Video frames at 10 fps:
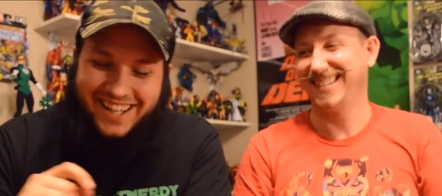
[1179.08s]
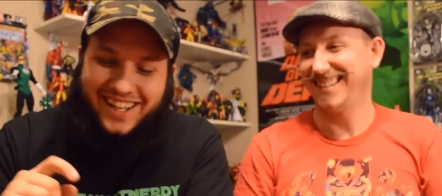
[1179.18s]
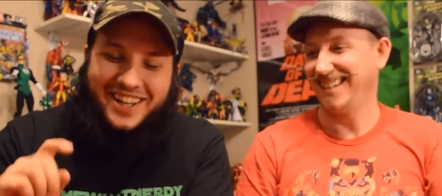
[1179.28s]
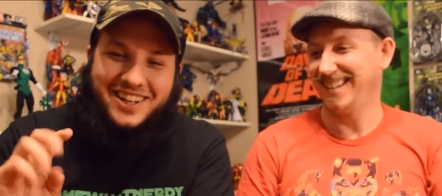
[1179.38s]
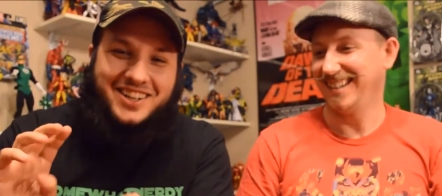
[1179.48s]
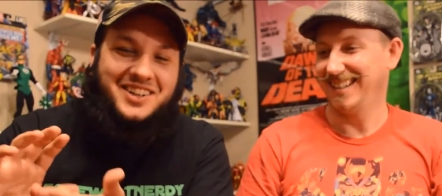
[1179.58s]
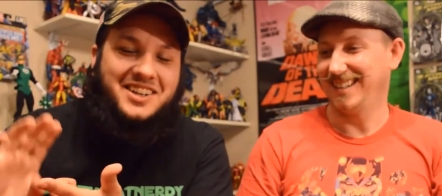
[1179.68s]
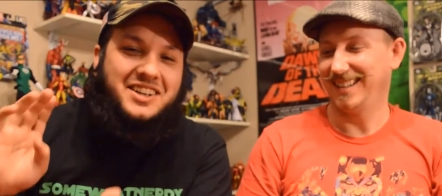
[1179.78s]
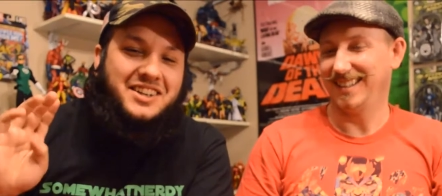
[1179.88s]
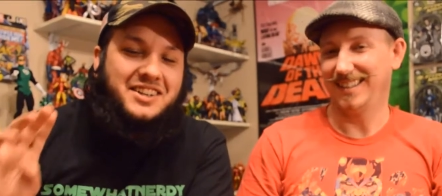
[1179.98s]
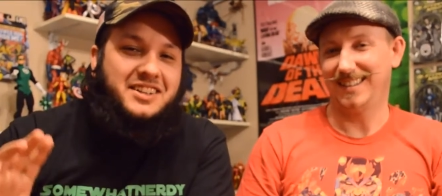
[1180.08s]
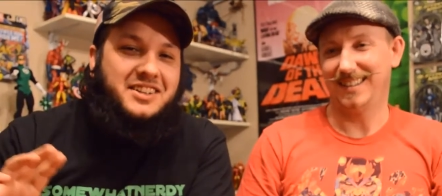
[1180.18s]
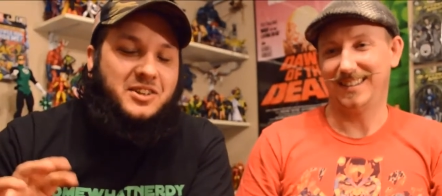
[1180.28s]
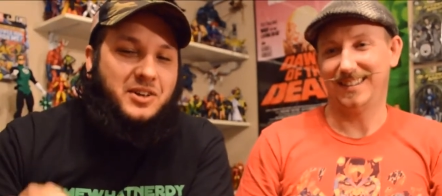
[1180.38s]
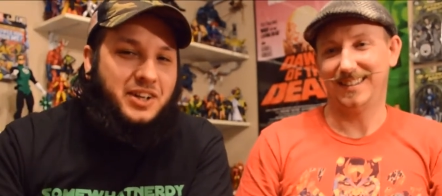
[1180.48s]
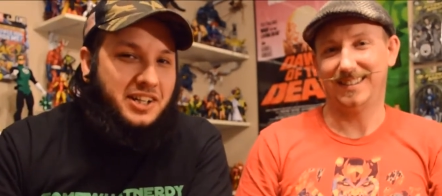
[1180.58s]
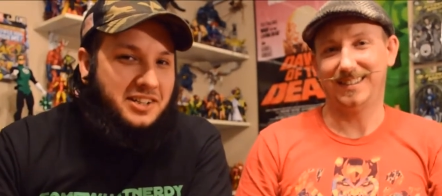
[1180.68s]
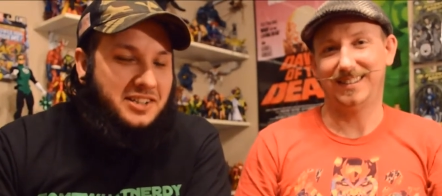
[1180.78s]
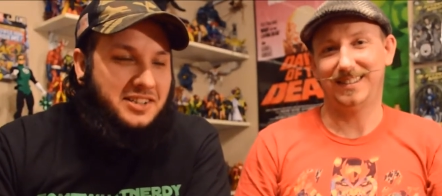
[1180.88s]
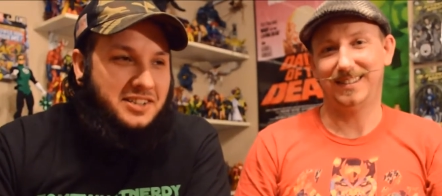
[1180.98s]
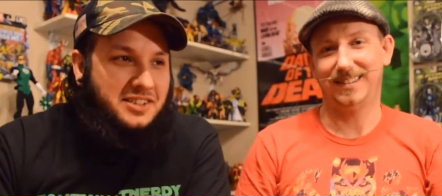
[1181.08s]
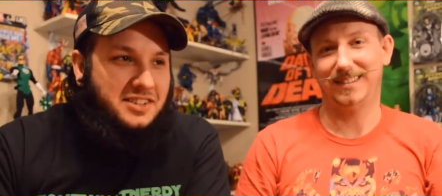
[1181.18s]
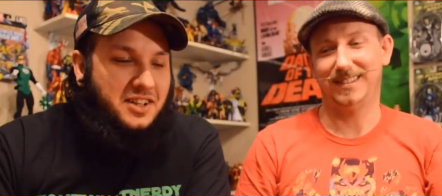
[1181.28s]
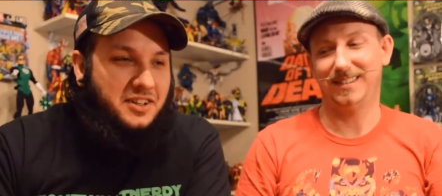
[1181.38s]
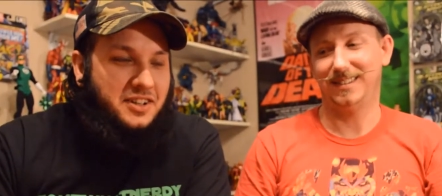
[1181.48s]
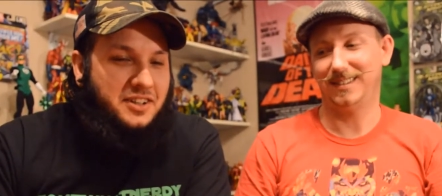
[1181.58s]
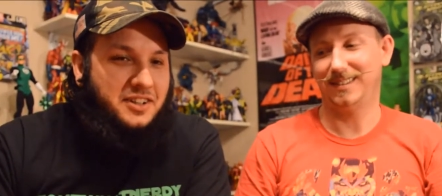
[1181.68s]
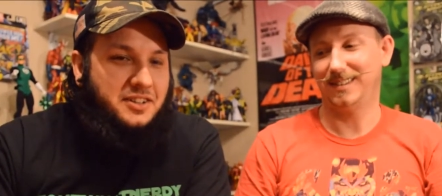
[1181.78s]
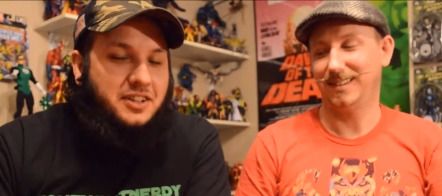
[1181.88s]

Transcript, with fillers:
Speaker 1: Uh, Critters, no, no, no.